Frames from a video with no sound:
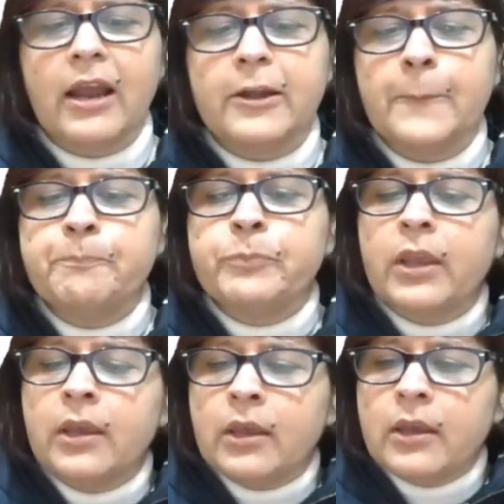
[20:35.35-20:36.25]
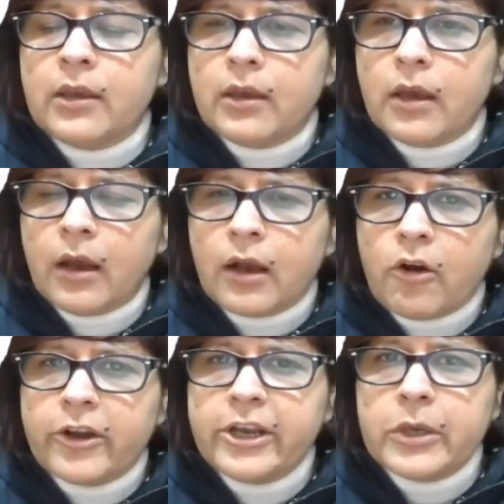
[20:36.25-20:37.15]
And
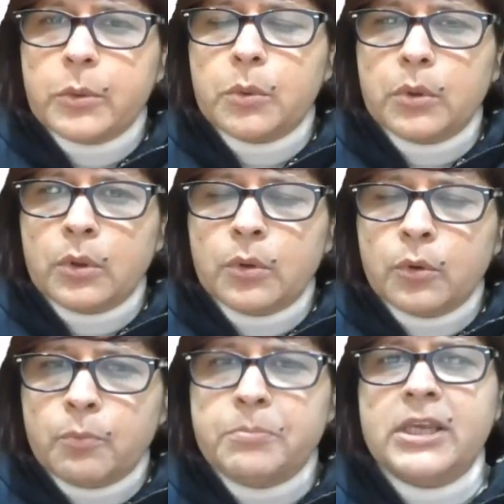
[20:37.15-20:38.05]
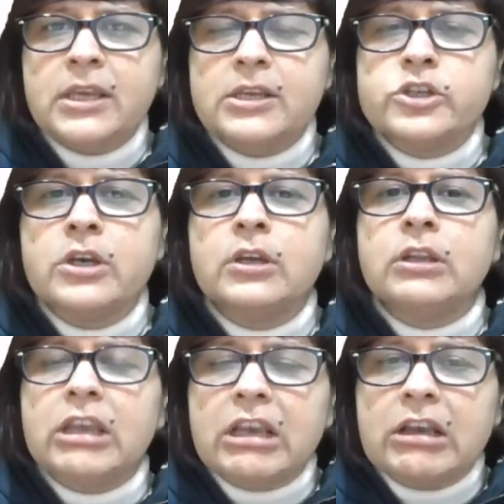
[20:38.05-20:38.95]
according to Mead,
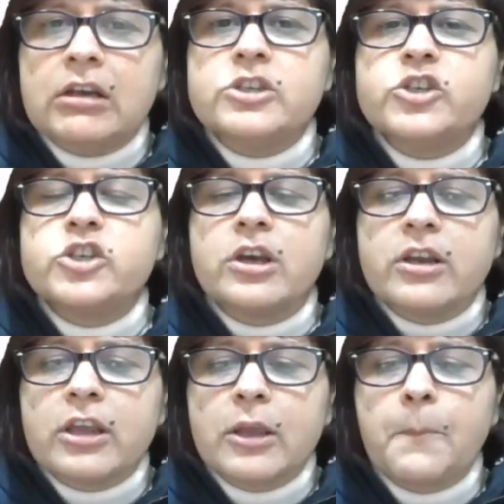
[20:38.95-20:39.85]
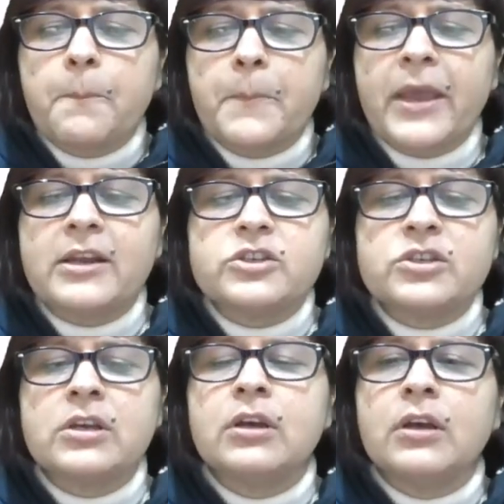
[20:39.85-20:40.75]
the culture
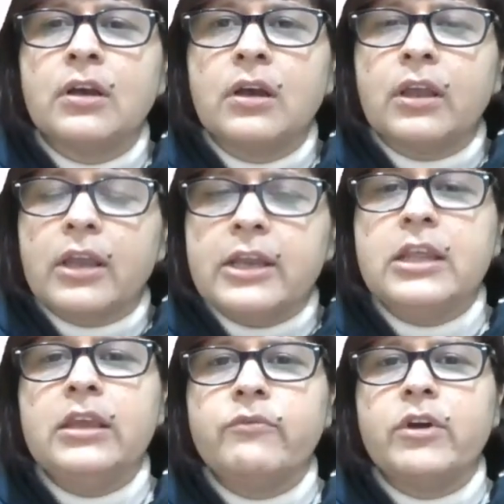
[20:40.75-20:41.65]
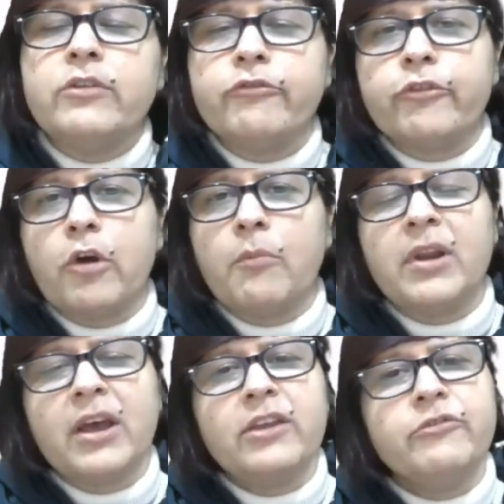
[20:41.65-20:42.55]
impacts anyone from
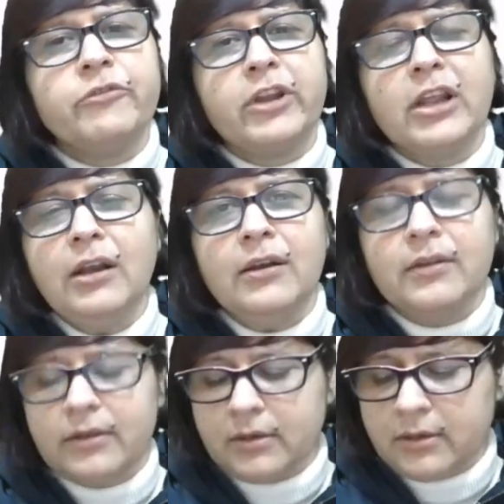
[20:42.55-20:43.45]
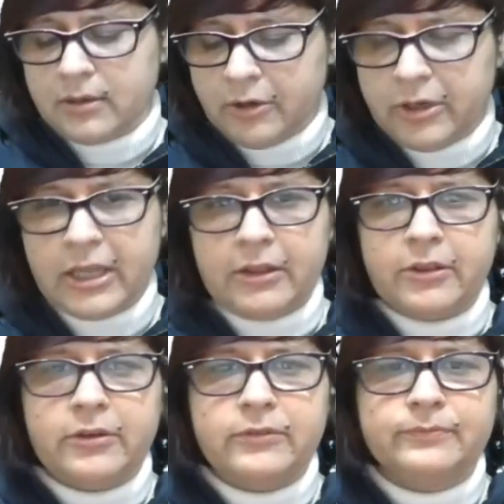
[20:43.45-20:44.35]
life till death.